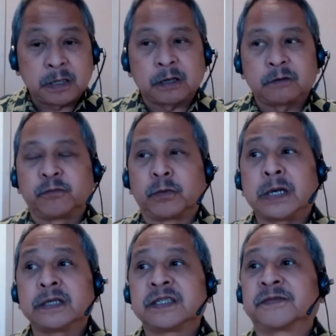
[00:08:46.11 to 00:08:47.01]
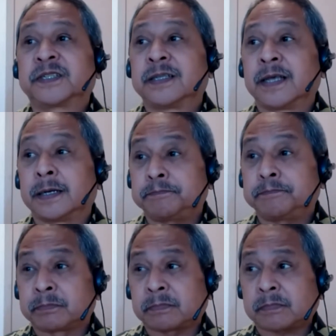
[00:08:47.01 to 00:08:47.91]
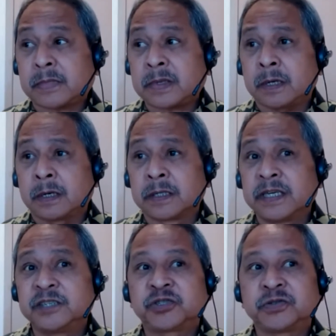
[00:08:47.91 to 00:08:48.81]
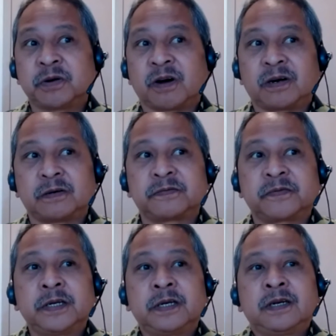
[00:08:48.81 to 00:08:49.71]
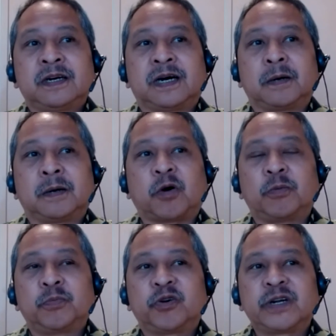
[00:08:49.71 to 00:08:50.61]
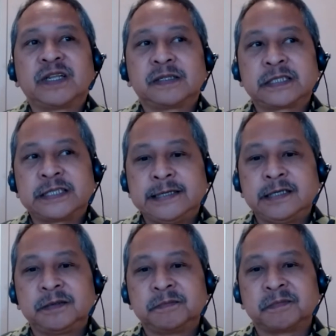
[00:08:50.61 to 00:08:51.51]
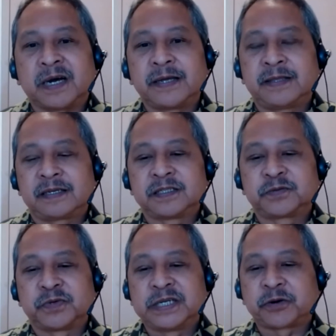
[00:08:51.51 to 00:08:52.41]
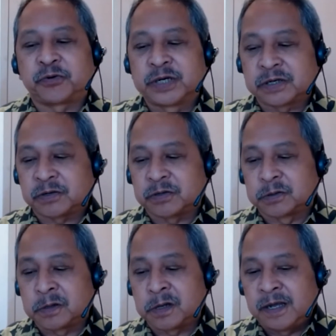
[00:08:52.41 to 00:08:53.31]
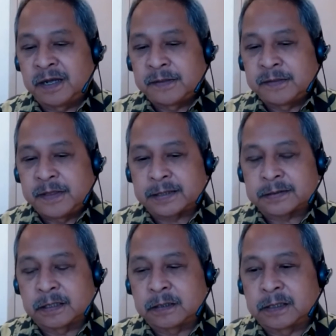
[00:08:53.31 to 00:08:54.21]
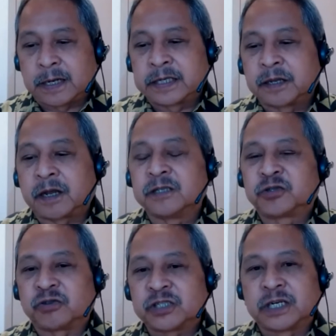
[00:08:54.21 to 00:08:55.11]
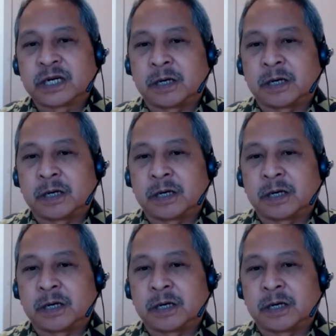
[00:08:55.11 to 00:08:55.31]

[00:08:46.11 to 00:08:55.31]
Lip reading: Relative to that, the issue of onboarding the team, I think is really critical. That, like in construction